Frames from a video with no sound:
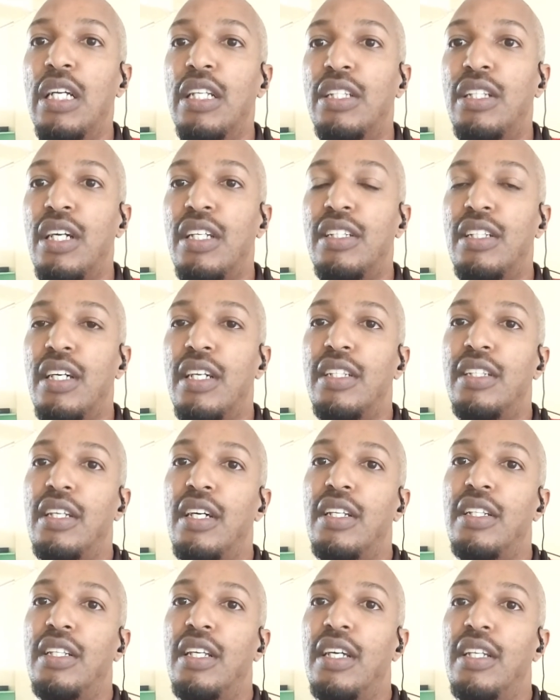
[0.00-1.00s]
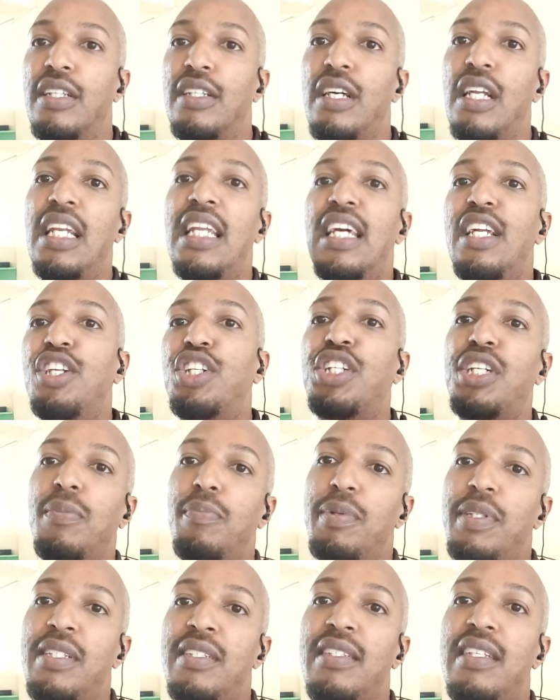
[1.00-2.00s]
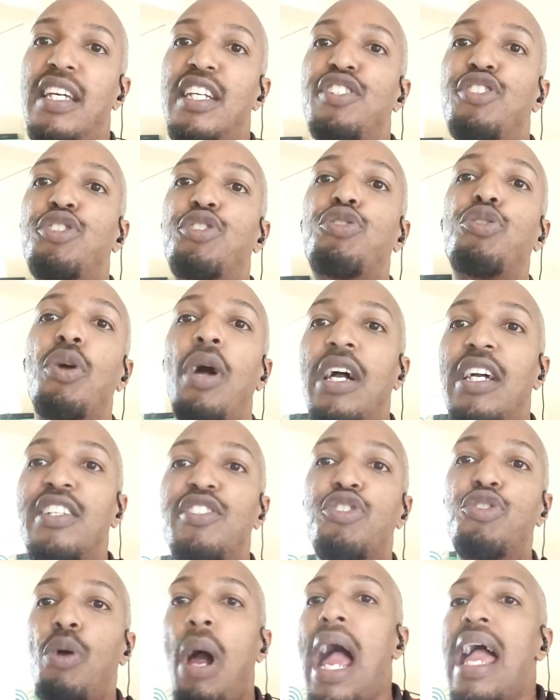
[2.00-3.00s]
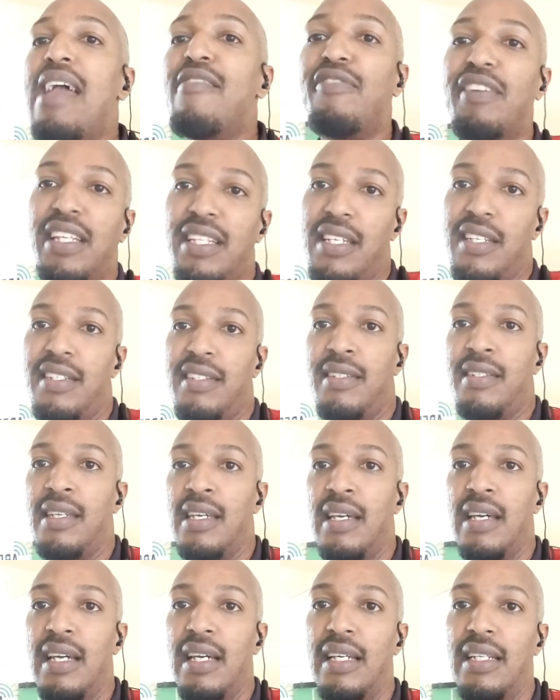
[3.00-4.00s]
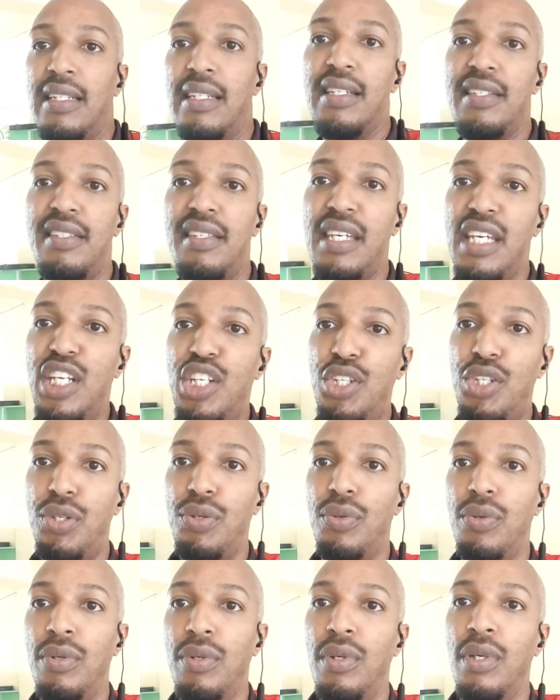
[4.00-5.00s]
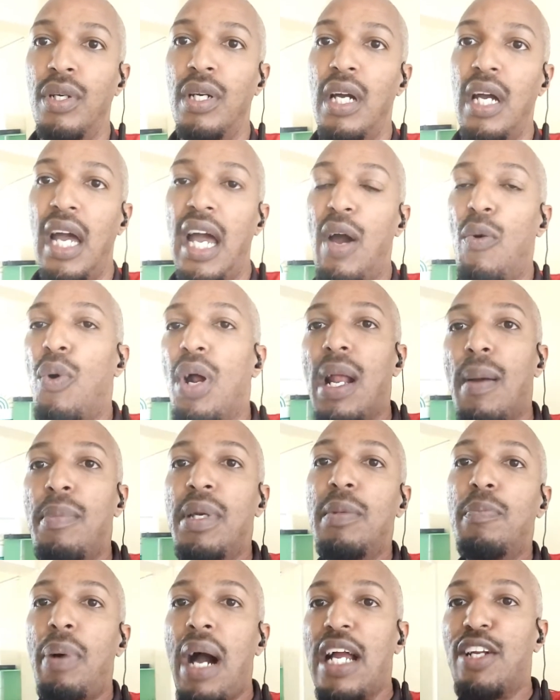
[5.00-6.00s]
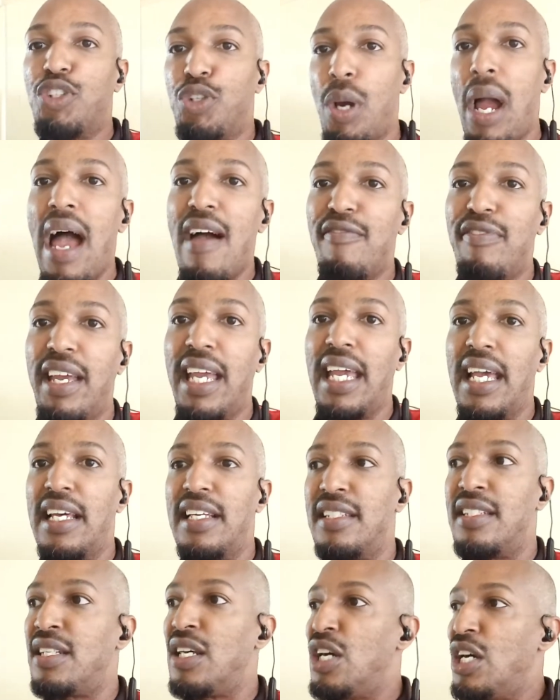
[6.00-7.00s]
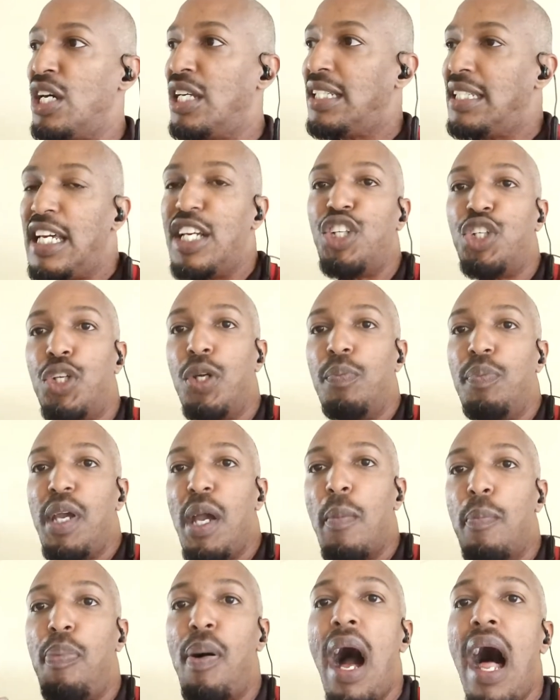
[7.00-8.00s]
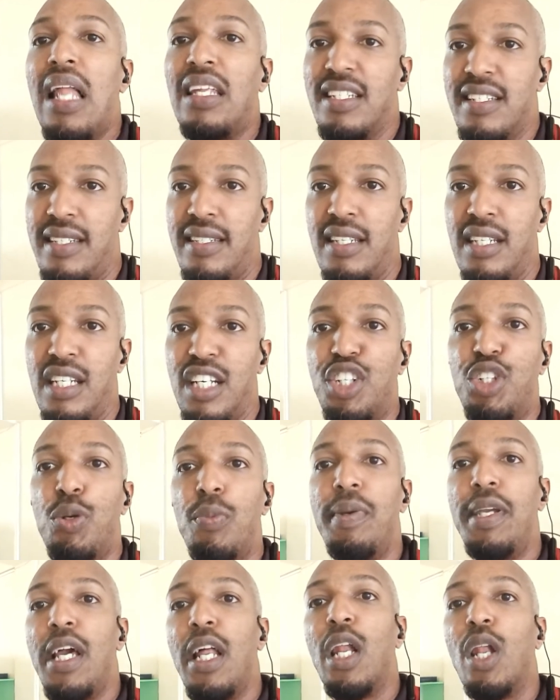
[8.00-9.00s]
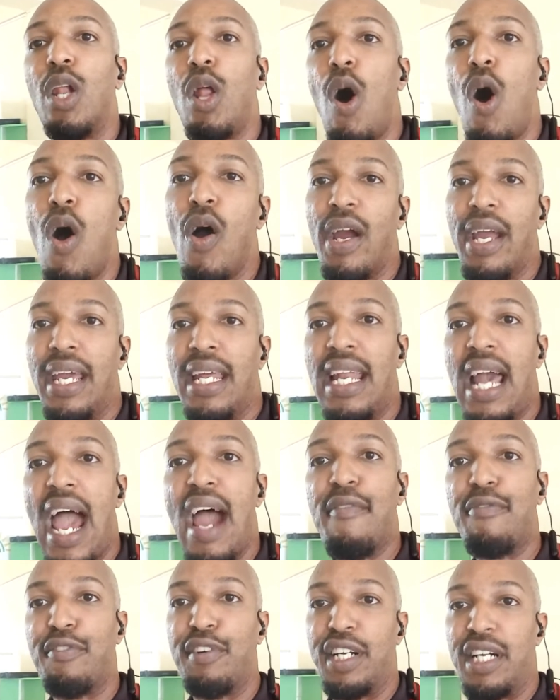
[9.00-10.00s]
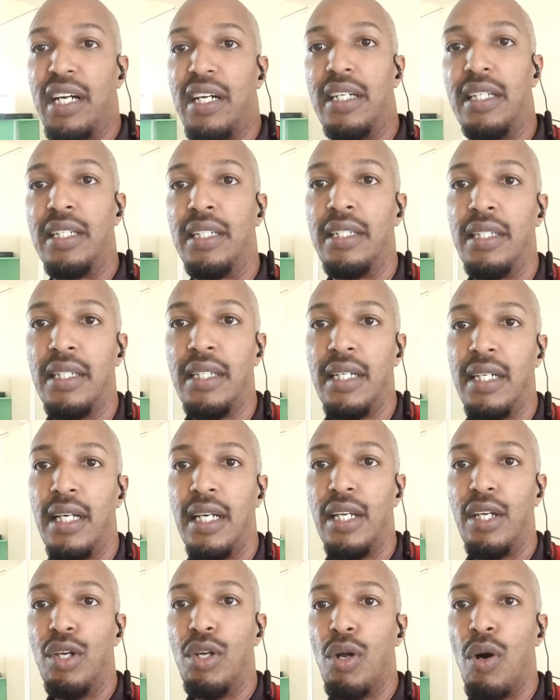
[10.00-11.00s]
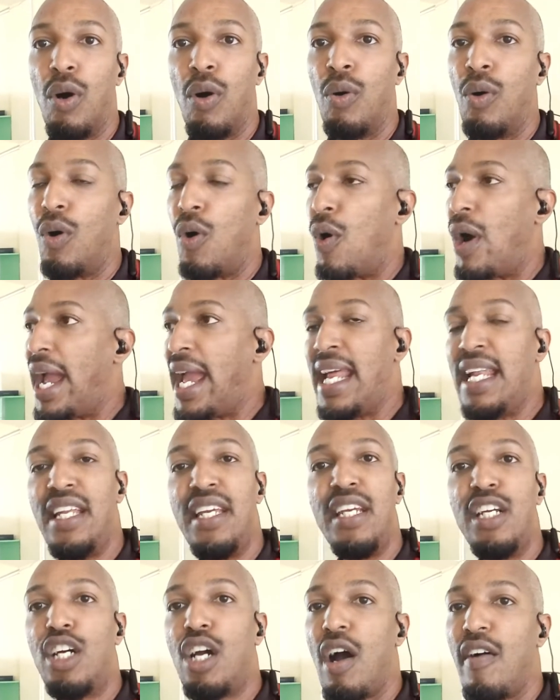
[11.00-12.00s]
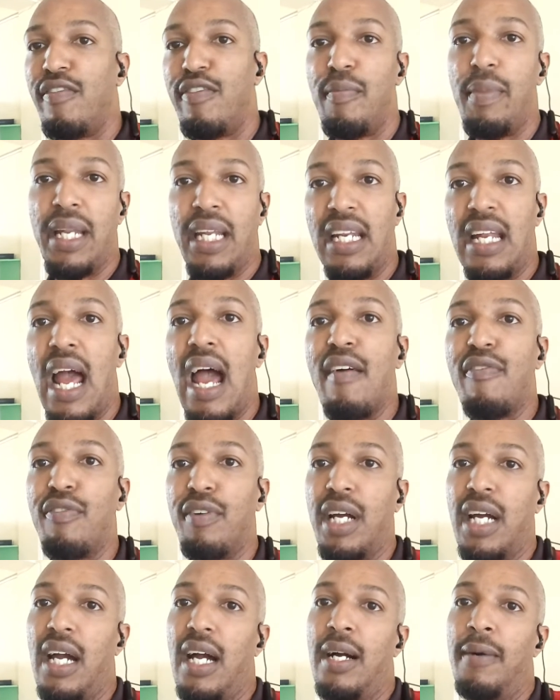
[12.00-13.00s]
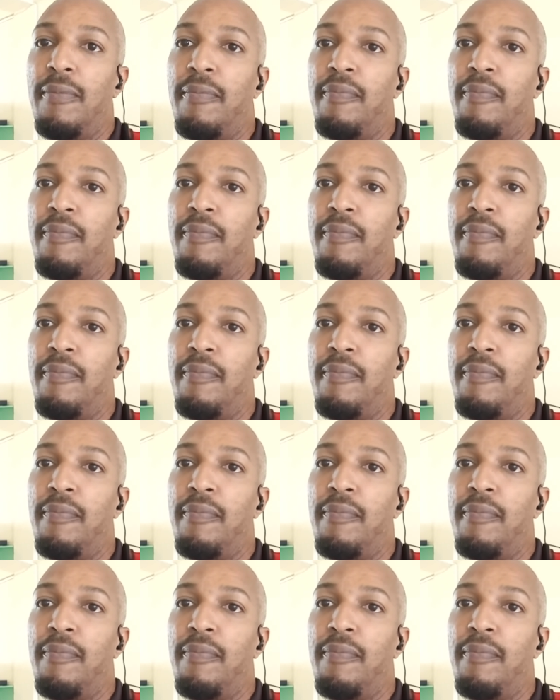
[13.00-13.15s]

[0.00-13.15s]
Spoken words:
the leadership is driving this issue. And what I mean by driving is there should be a policy, there should be a law in Africa, you know, or any government in Africa